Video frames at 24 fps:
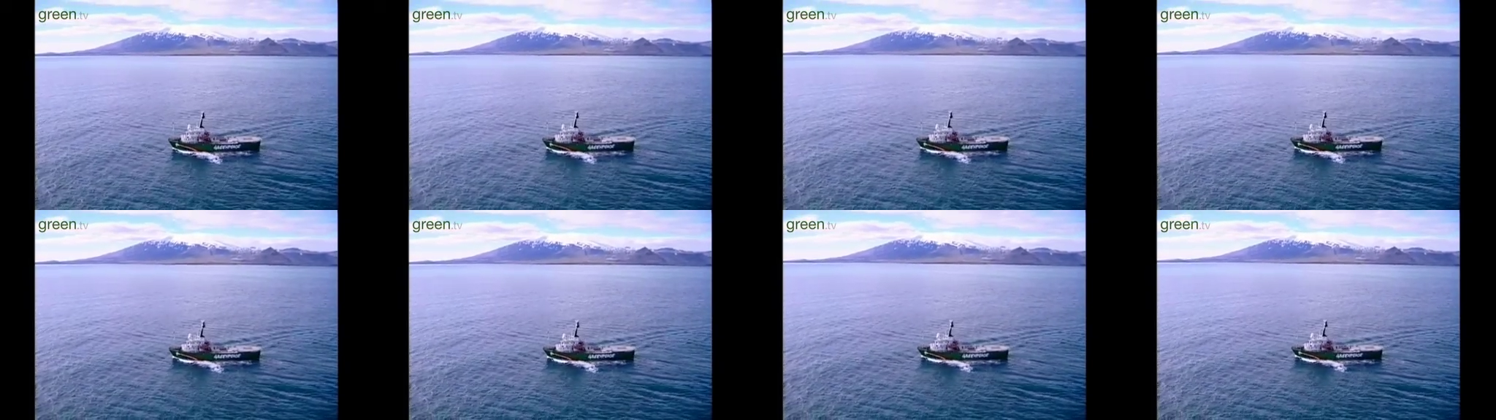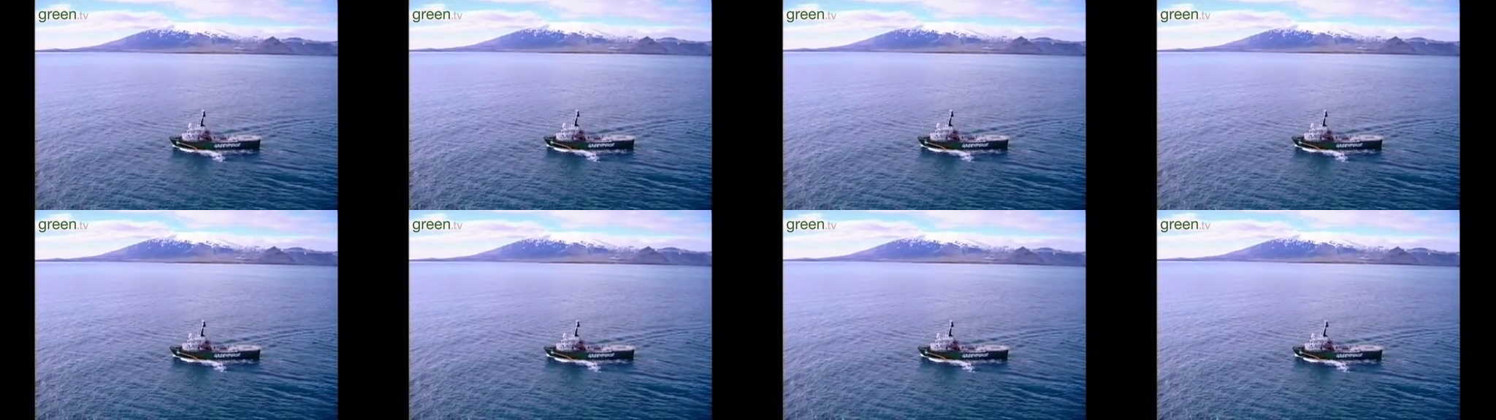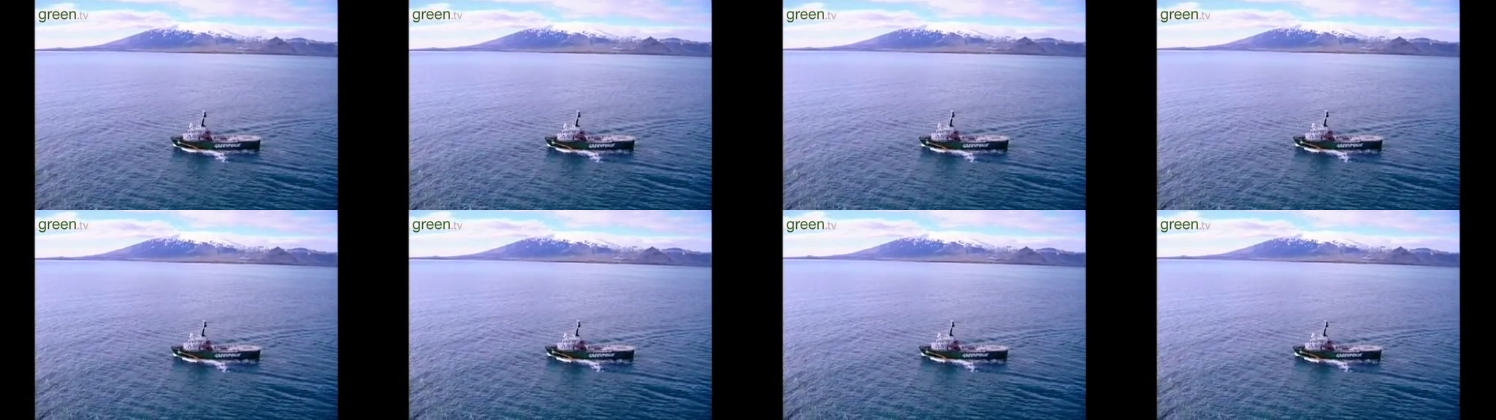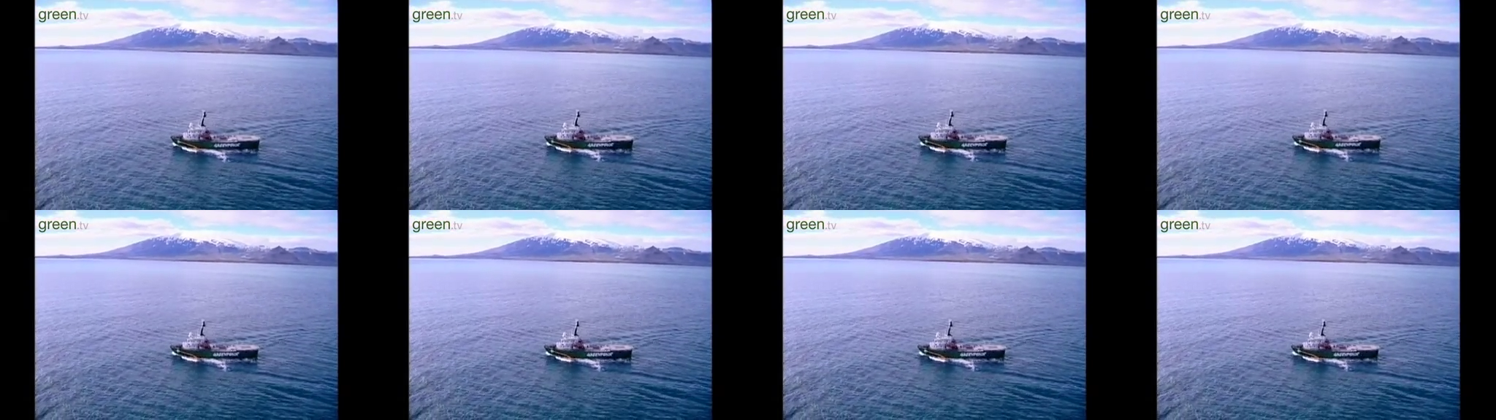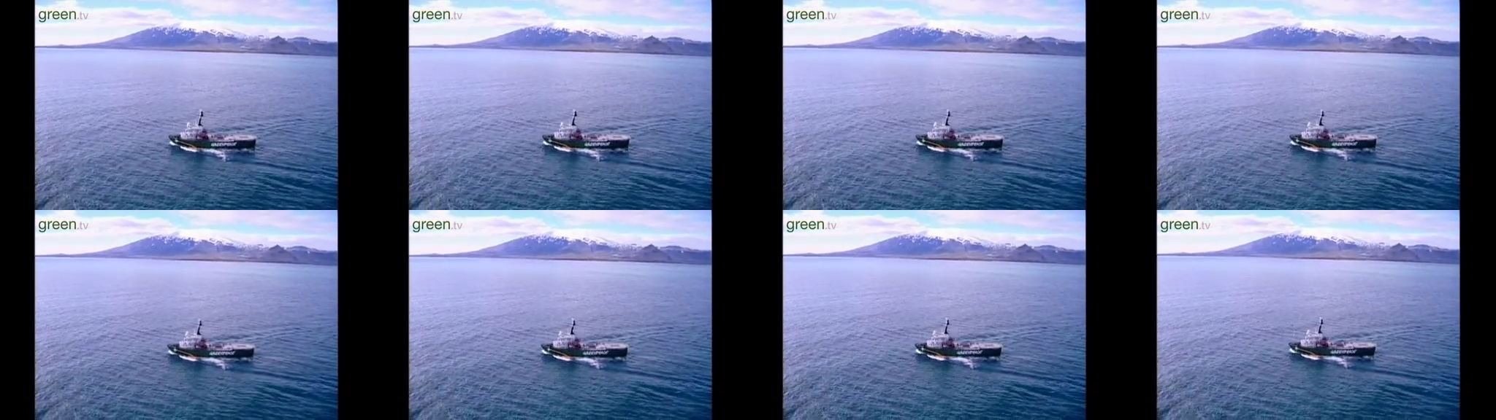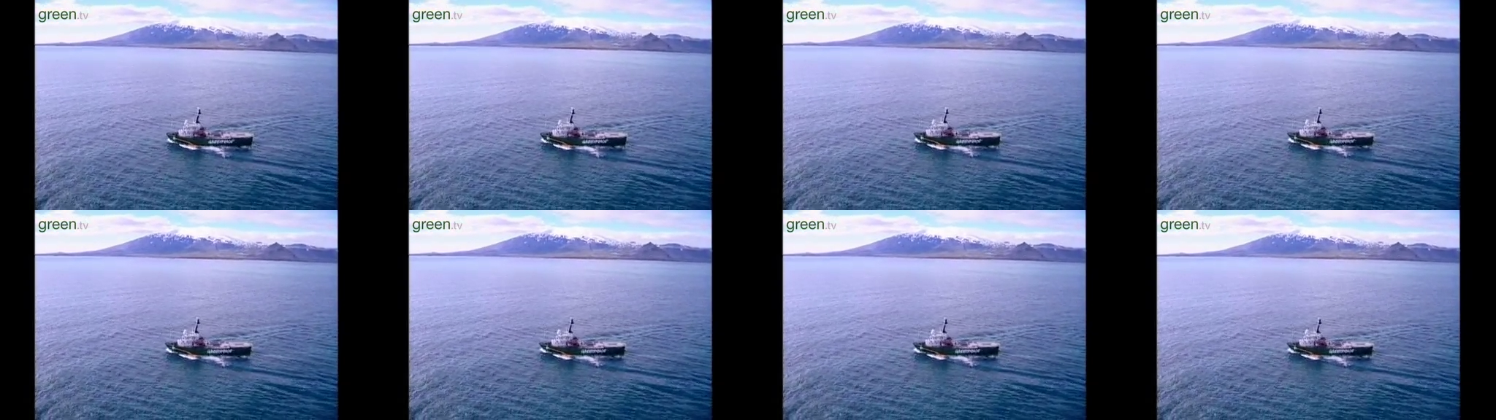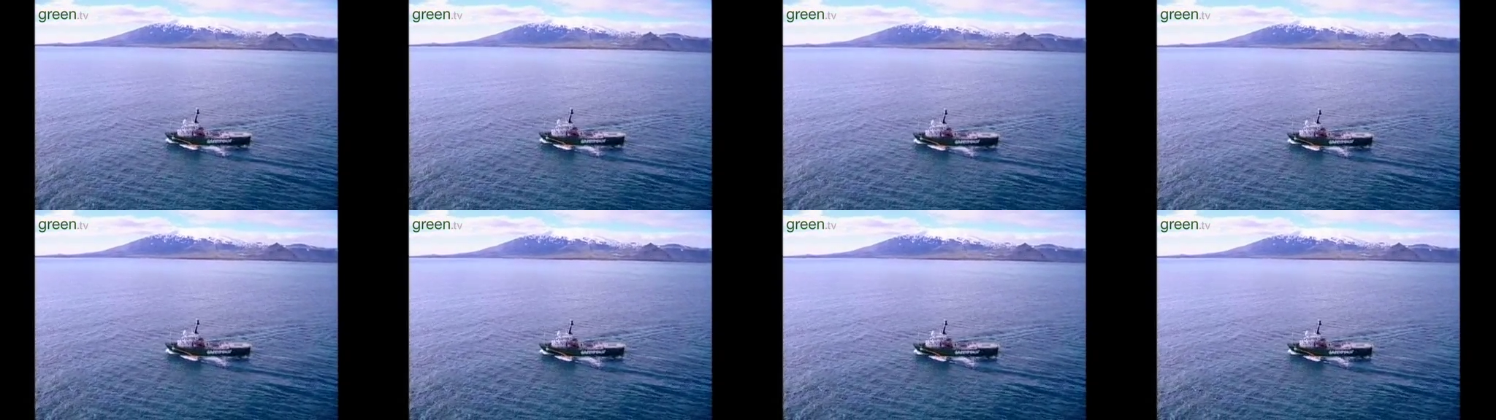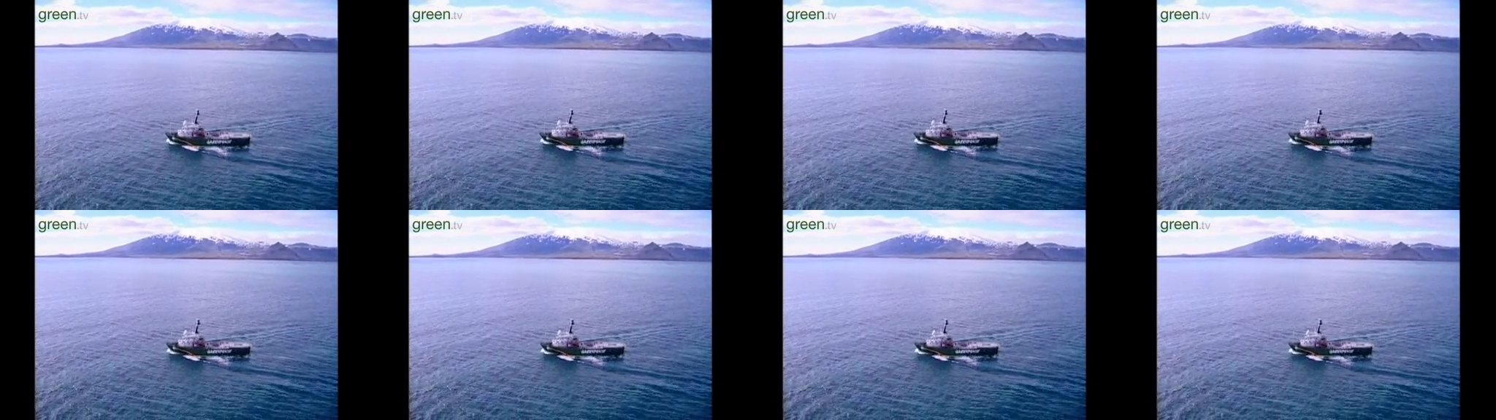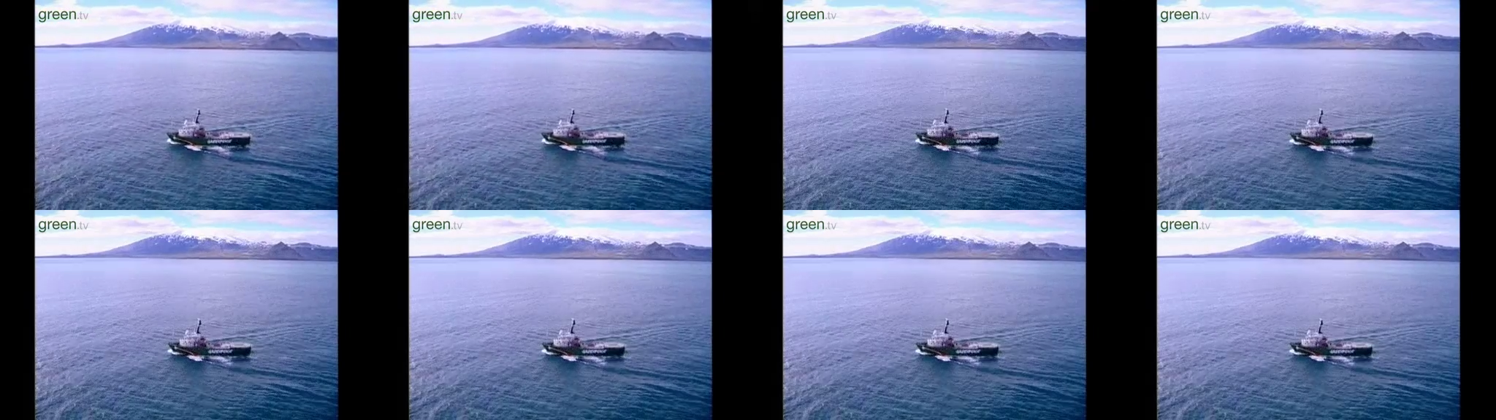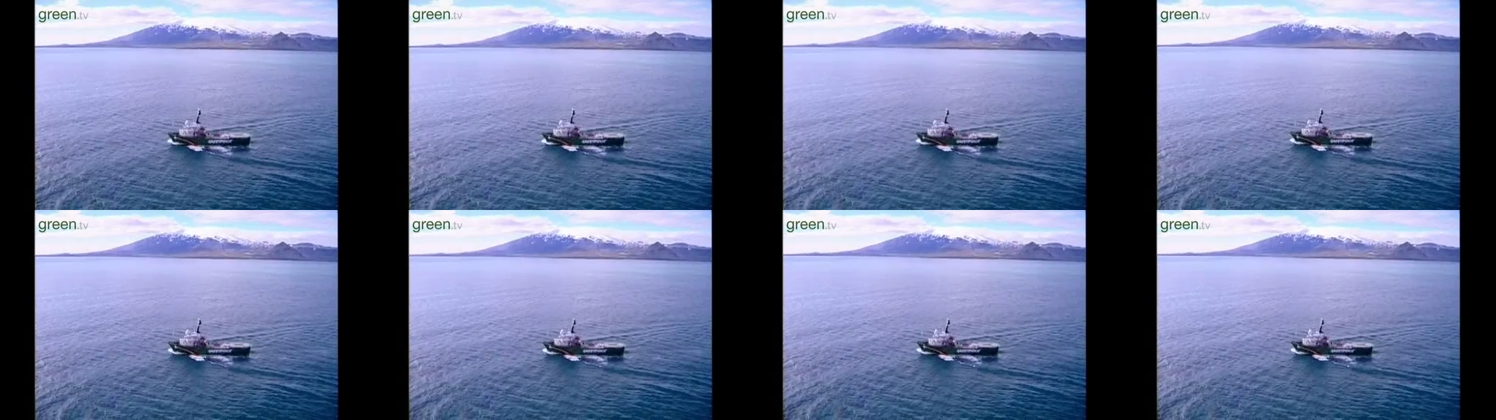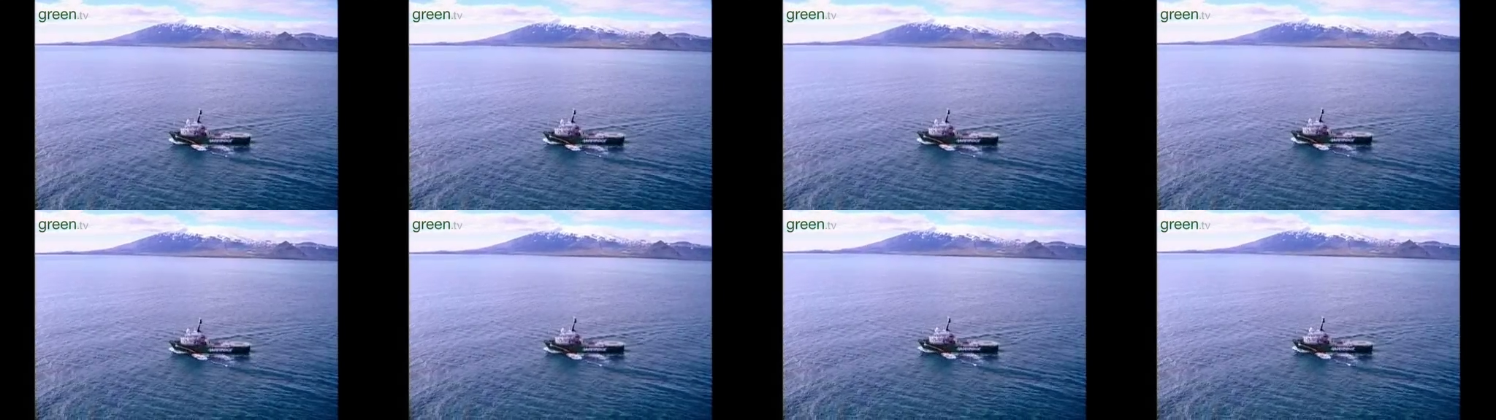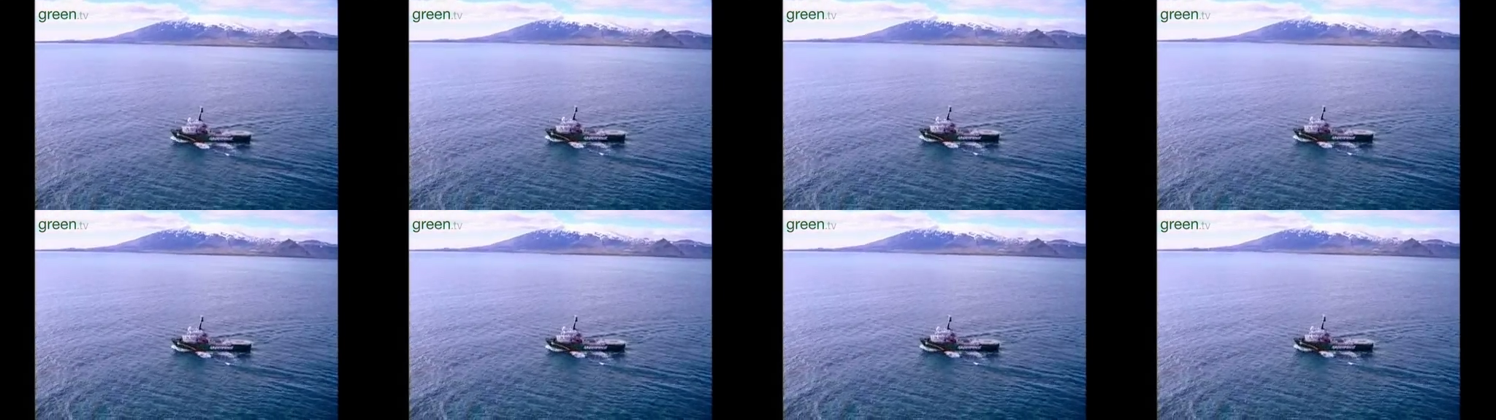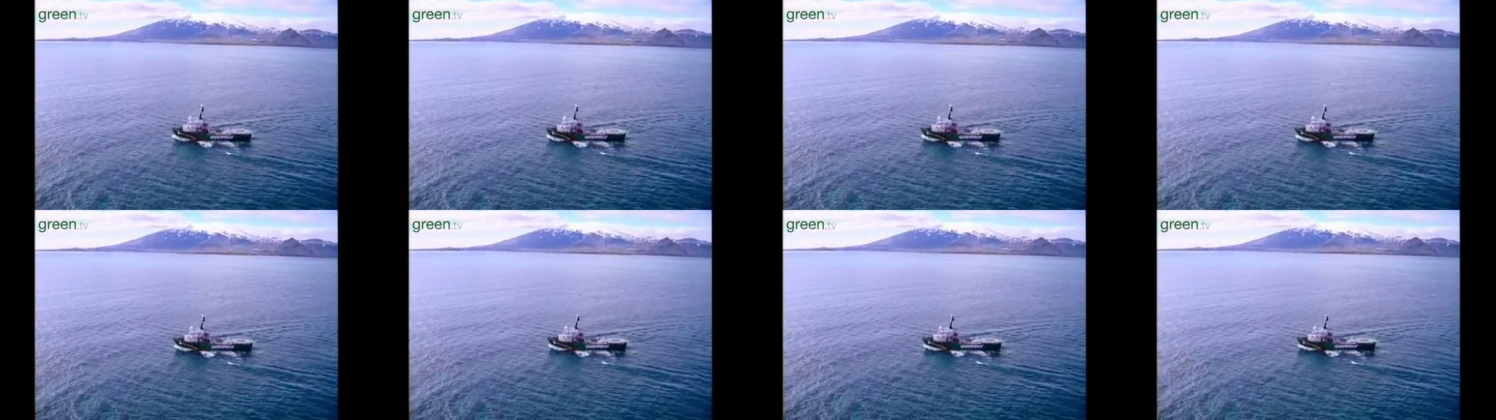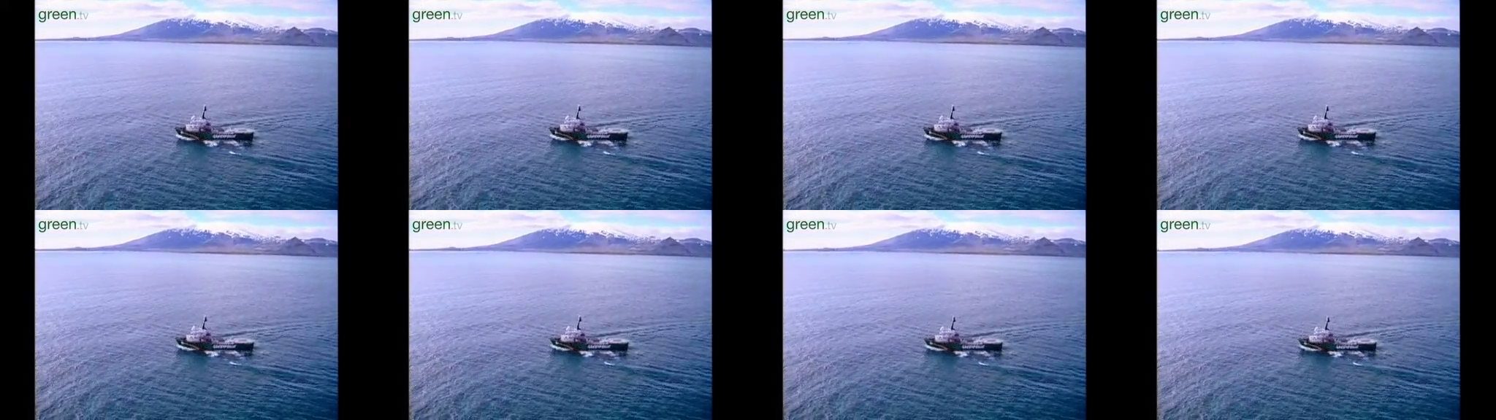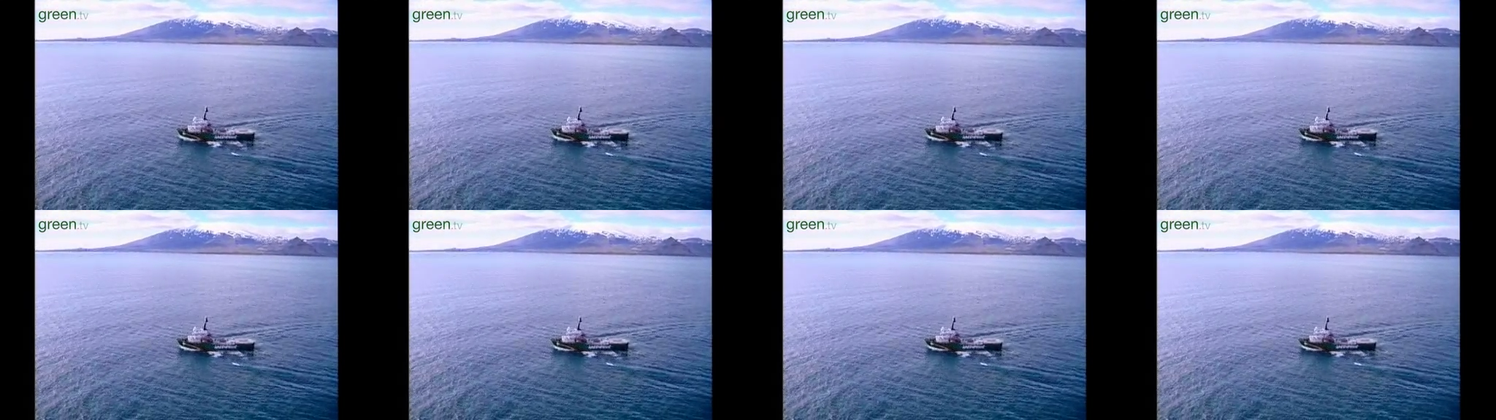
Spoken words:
No face is visible, so there are no lips to read.